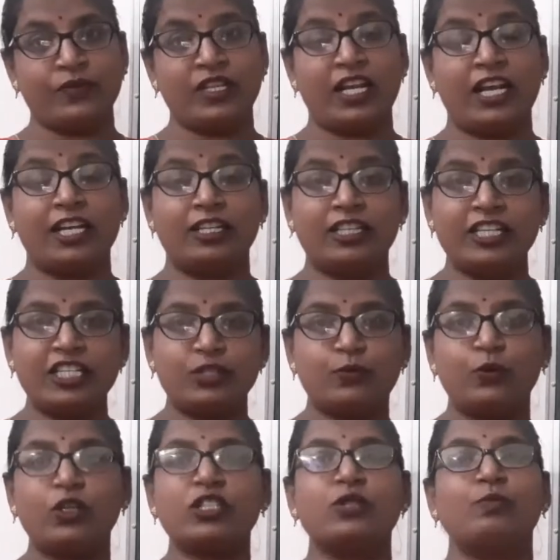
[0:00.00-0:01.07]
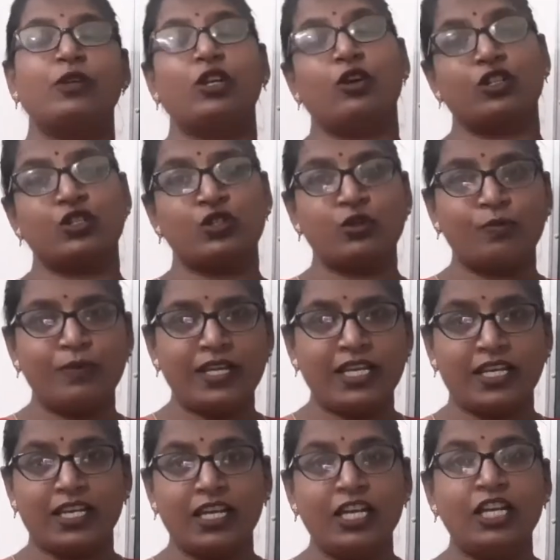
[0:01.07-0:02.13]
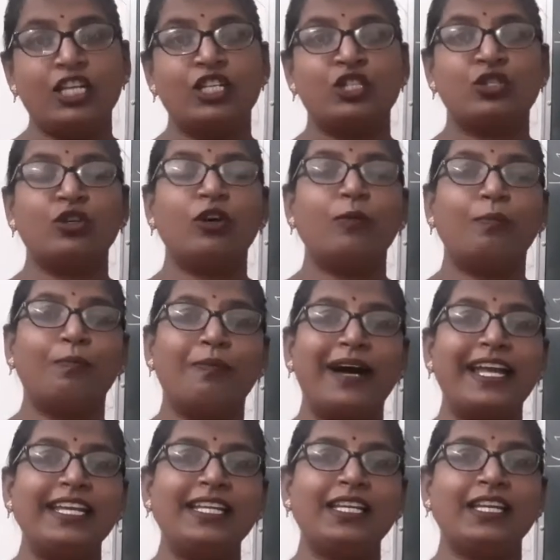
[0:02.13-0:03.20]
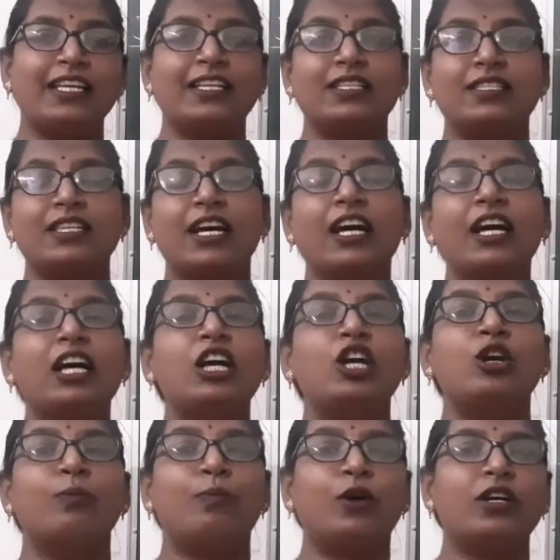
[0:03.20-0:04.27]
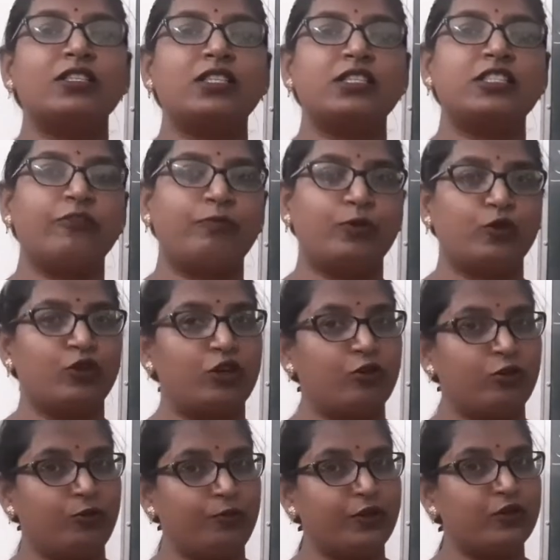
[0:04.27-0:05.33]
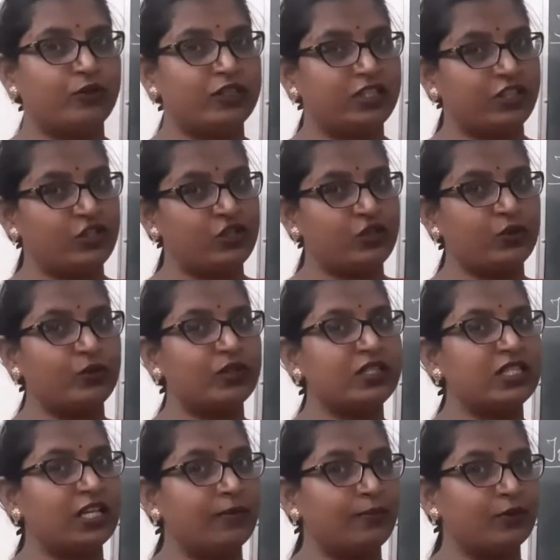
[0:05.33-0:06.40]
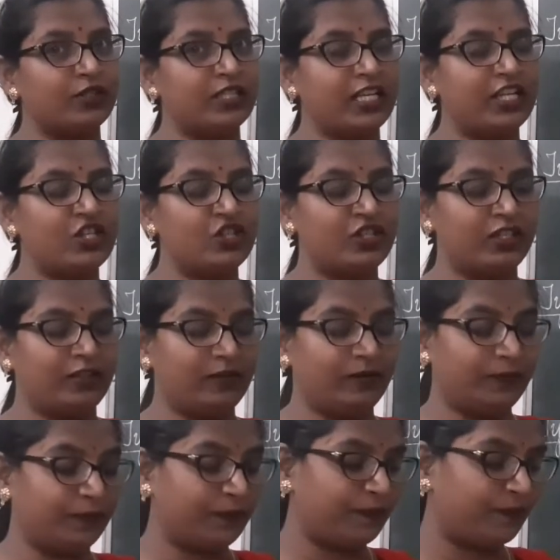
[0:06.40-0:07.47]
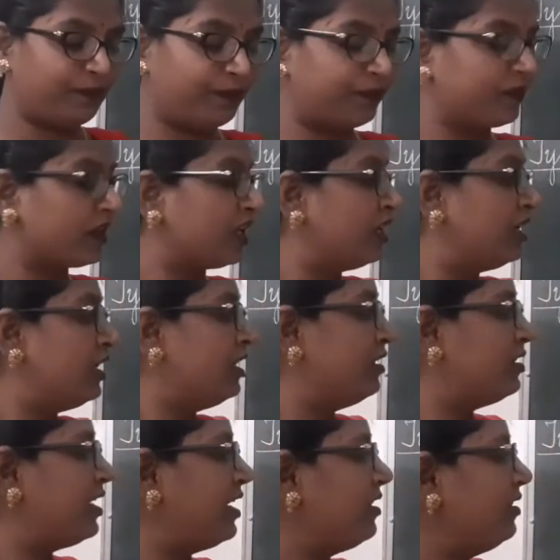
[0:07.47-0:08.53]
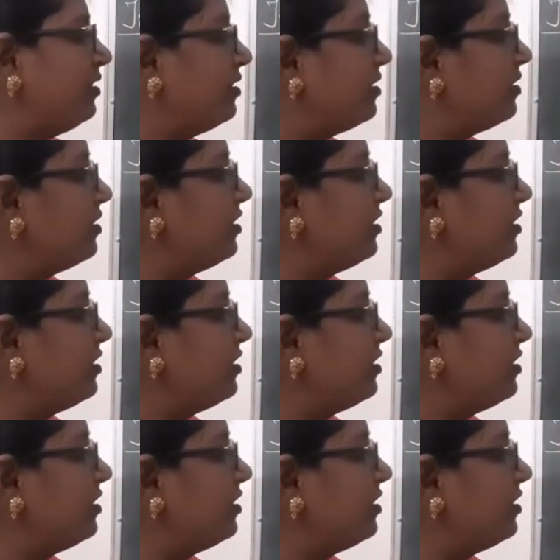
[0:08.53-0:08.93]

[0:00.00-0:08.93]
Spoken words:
And these books belongs to me. So, mine is a possessive pronoun because it shows a possession. Then the